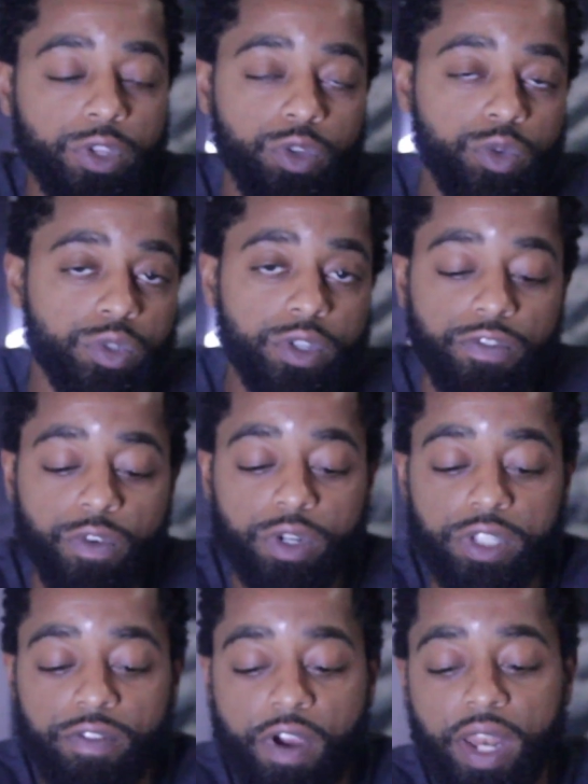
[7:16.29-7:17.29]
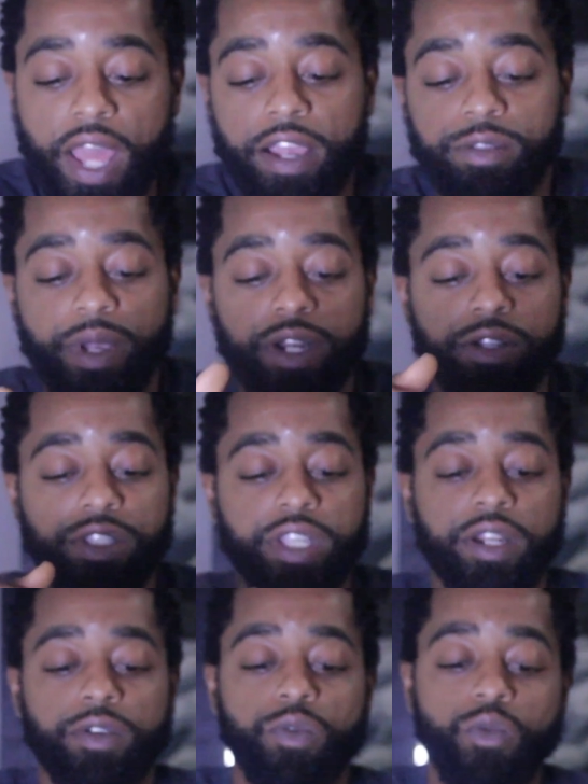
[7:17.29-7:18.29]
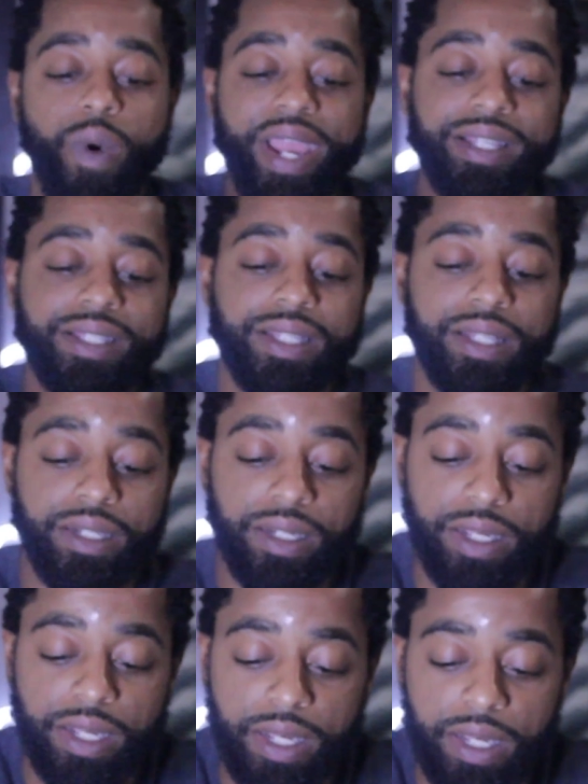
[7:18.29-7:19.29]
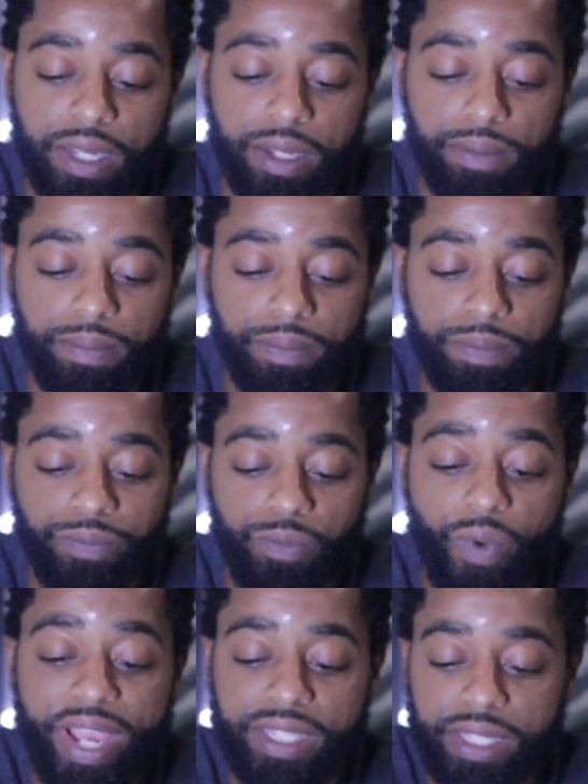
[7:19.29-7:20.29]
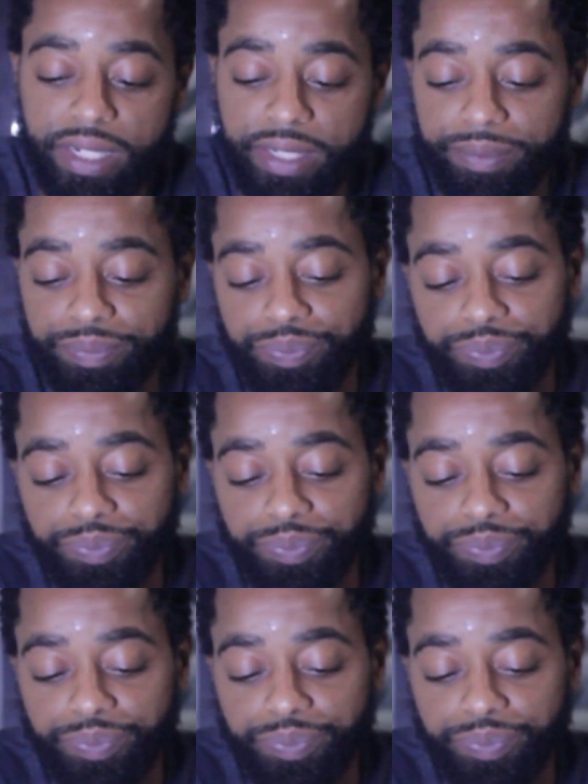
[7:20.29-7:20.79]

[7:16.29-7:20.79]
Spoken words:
use the force of our lives better instead of wasting it.